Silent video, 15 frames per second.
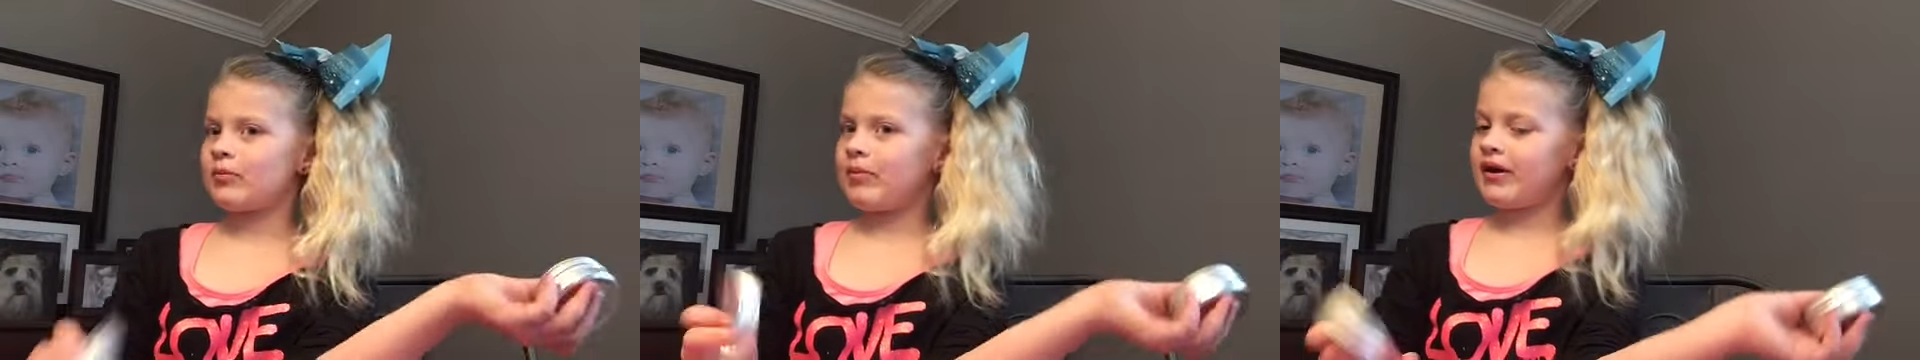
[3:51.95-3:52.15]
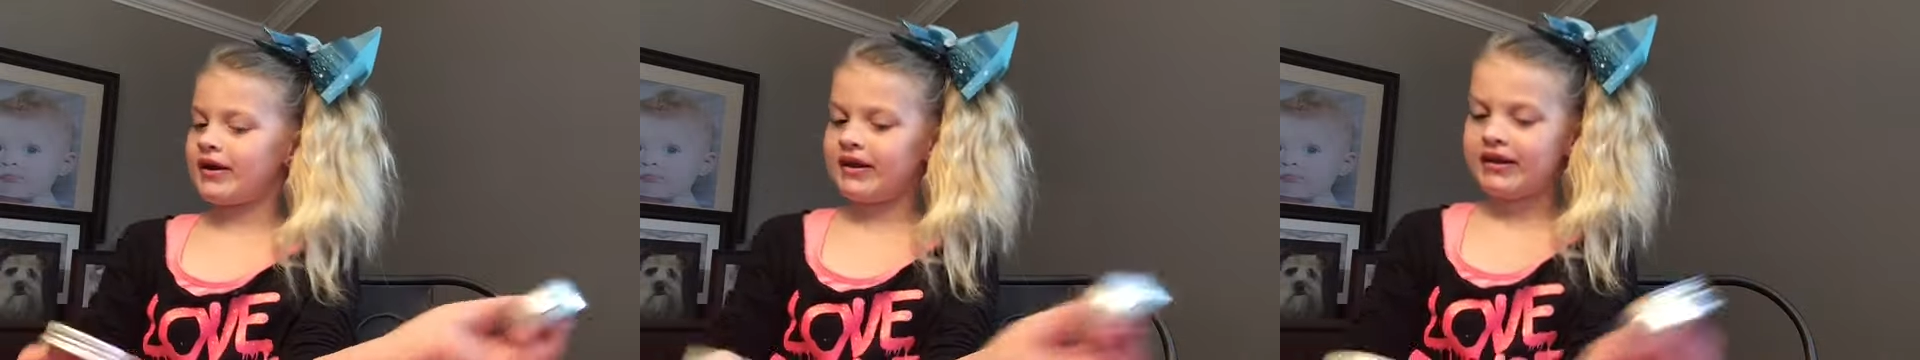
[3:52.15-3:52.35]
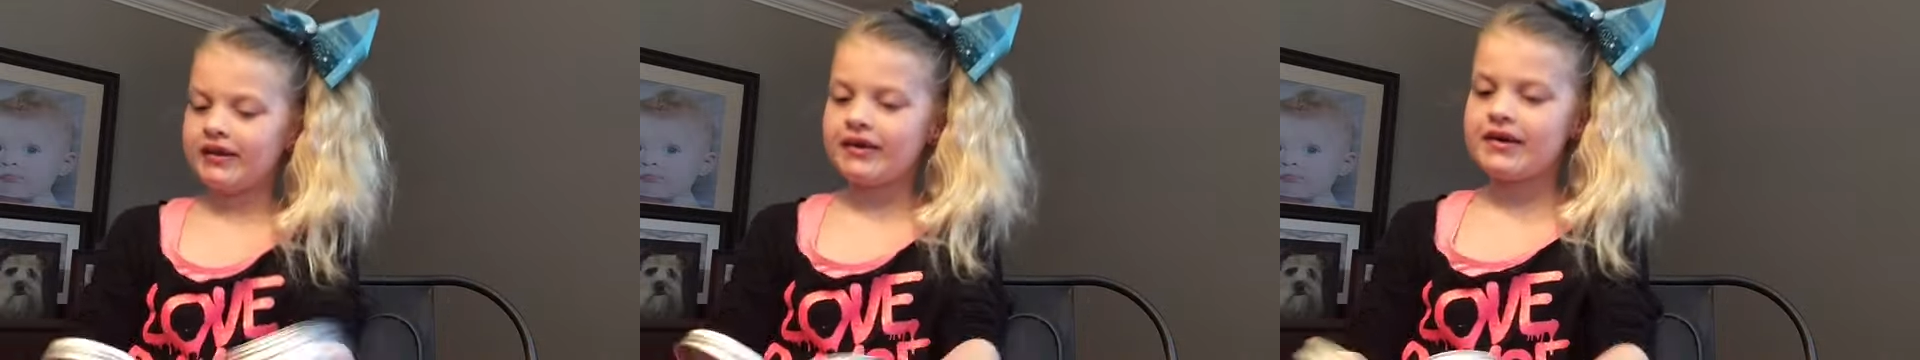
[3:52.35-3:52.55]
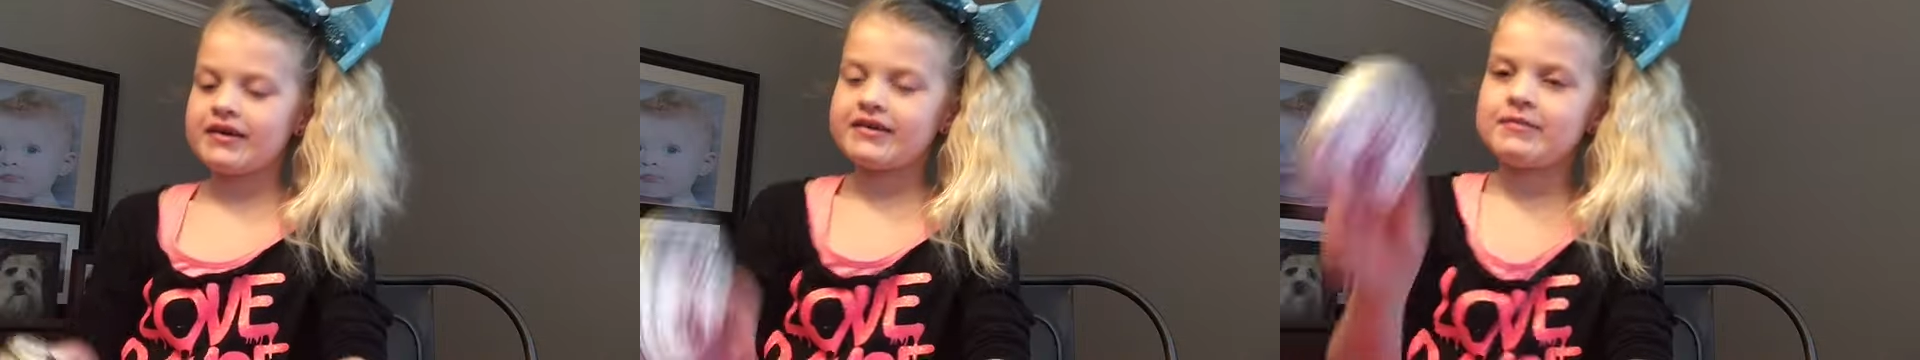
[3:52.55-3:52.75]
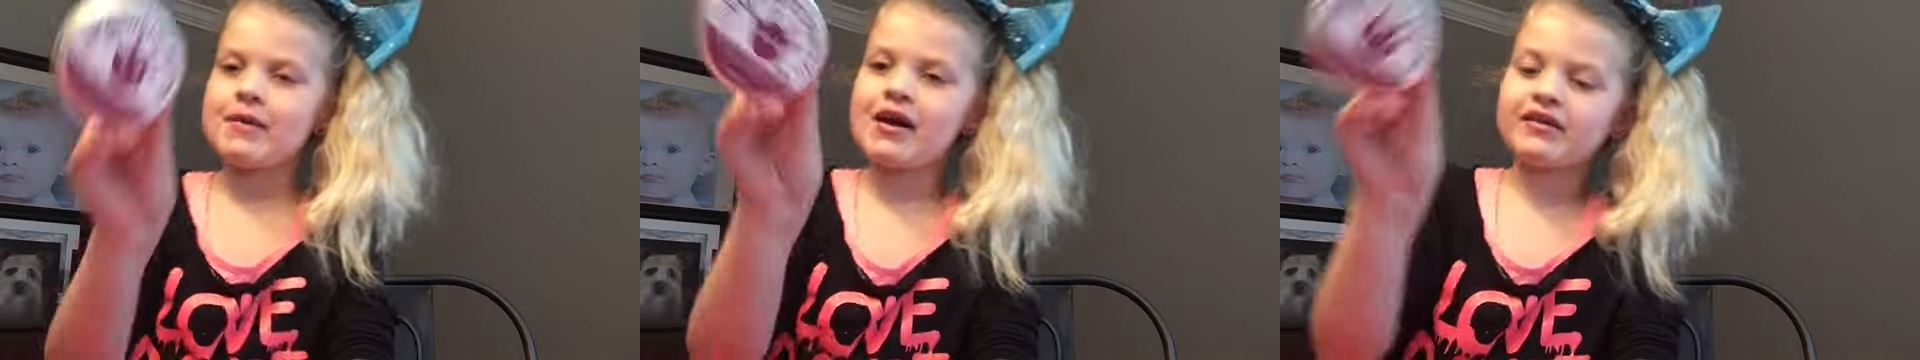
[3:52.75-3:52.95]
putty
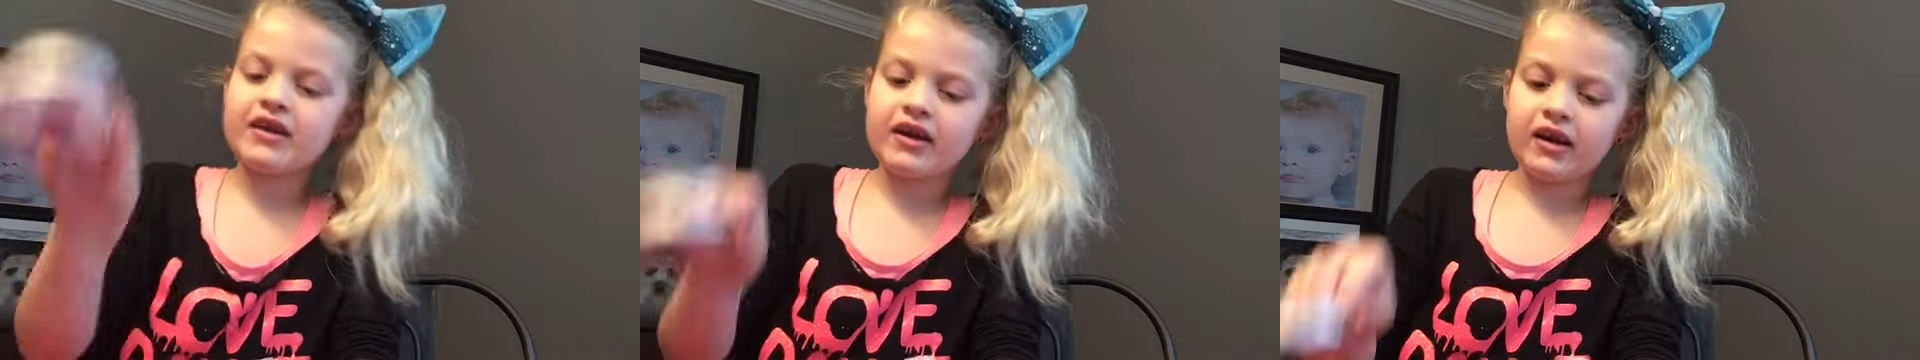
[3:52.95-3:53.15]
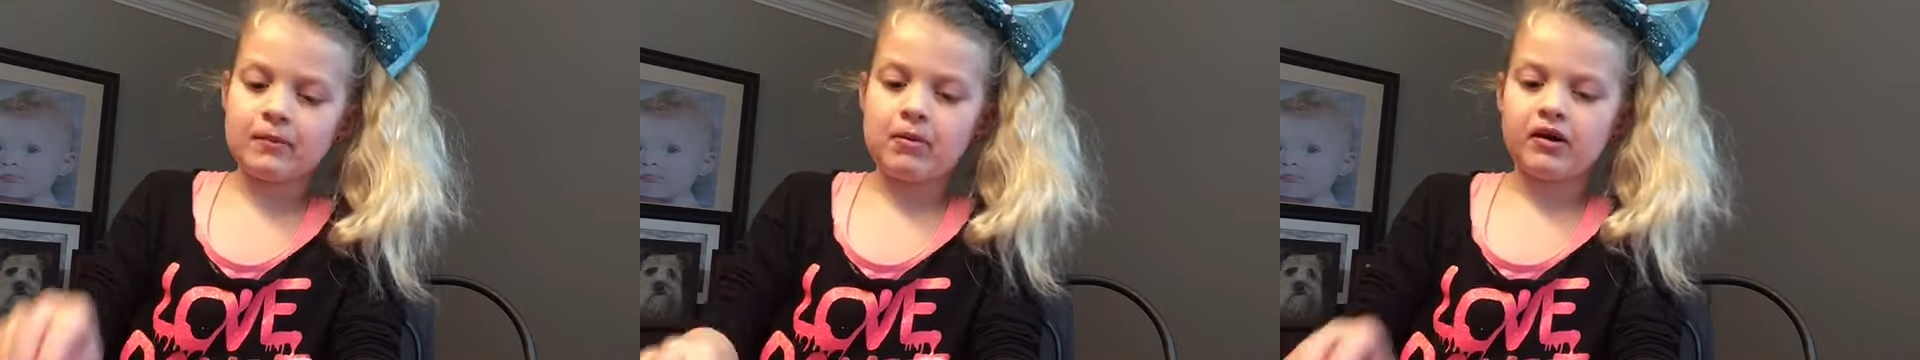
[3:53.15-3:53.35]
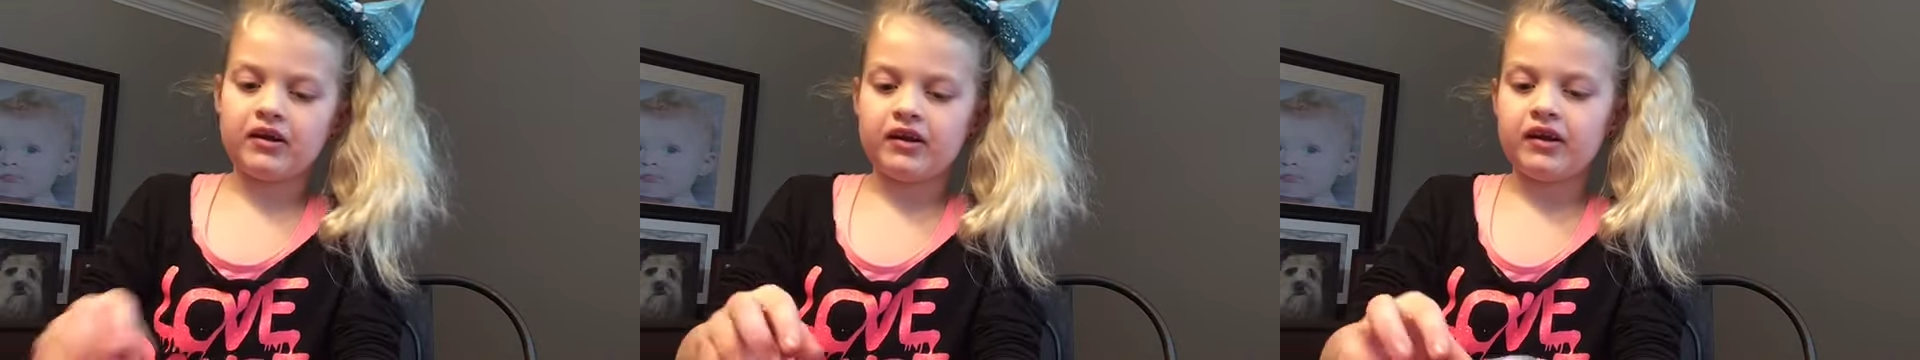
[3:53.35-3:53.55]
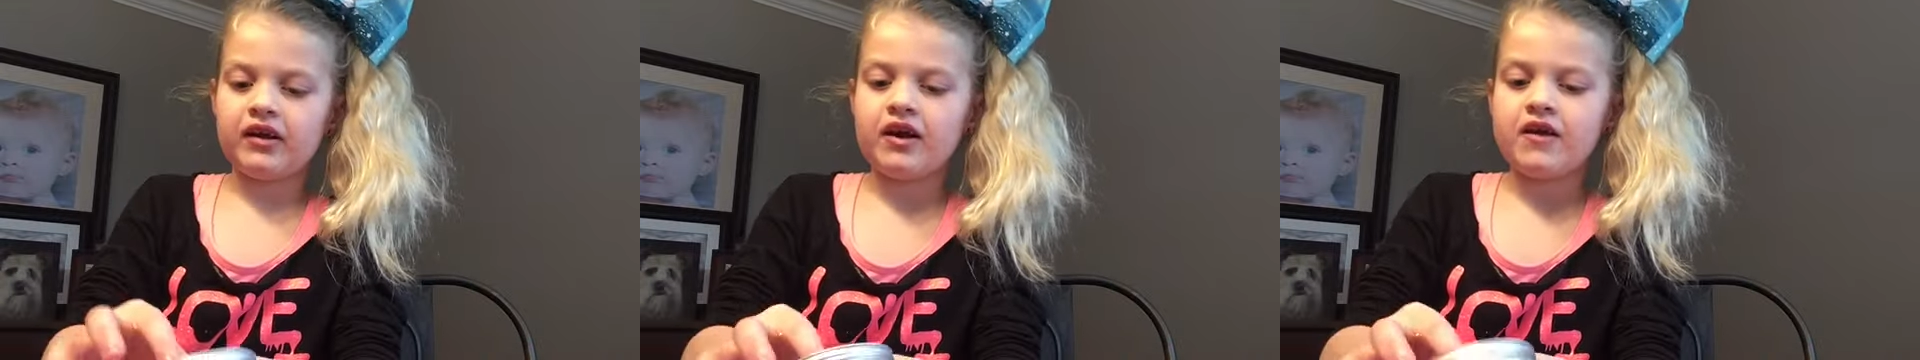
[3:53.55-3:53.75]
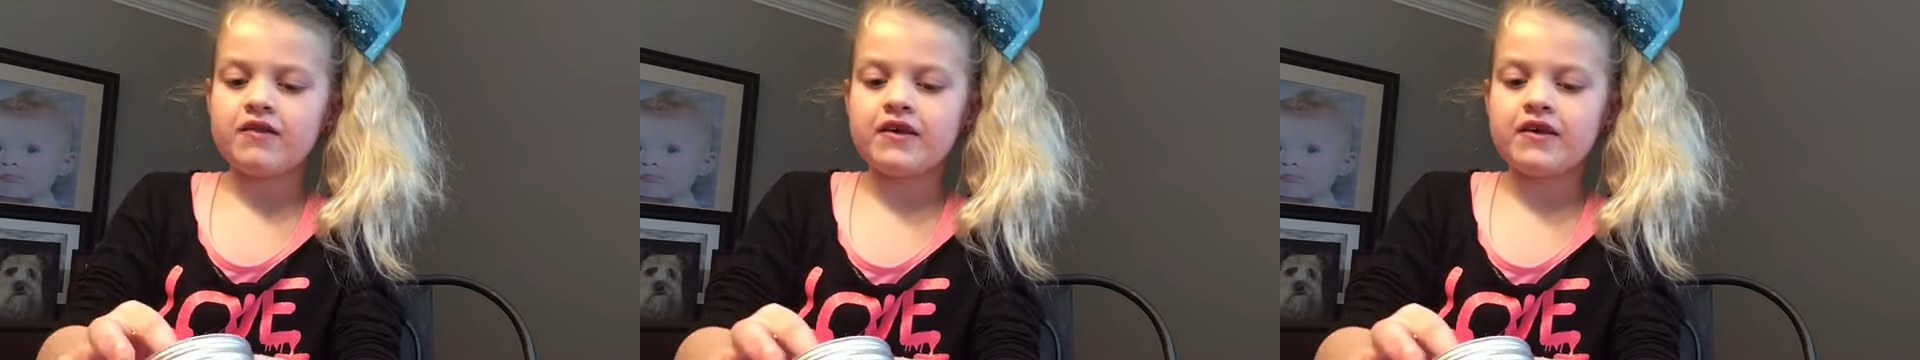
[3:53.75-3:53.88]
is magnetic putty.